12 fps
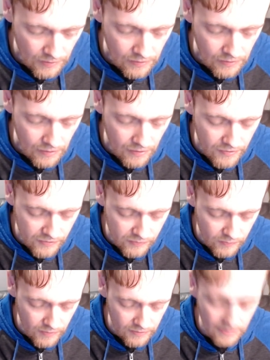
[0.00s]
And this
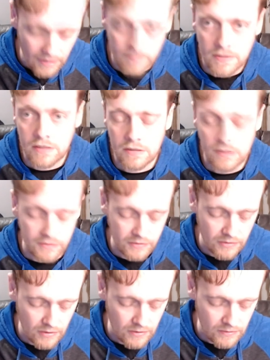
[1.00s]
one let me
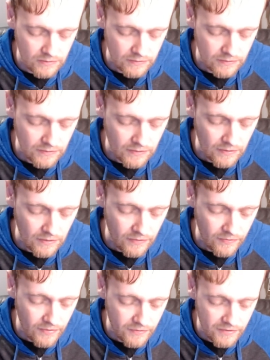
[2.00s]
install
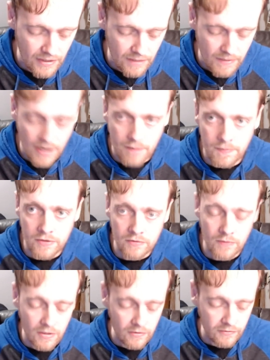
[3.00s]
the same app as
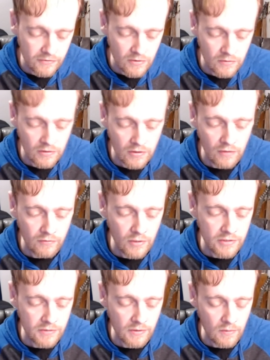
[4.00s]
Randophone called
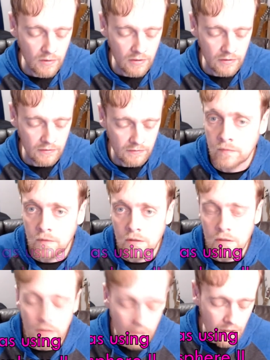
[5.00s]
Voice Recorder.
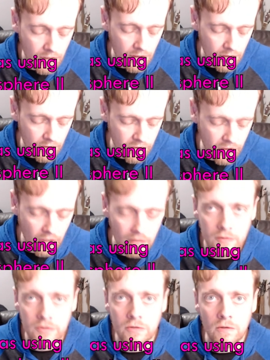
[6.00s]
And Charlie
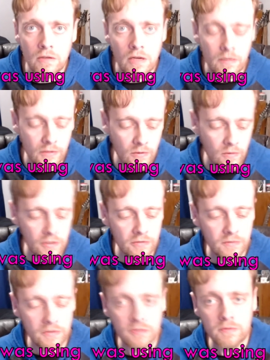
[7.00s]
was doing a lot of recordings
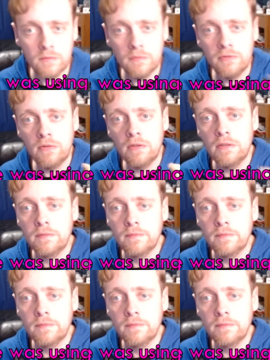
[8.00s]
with this one before,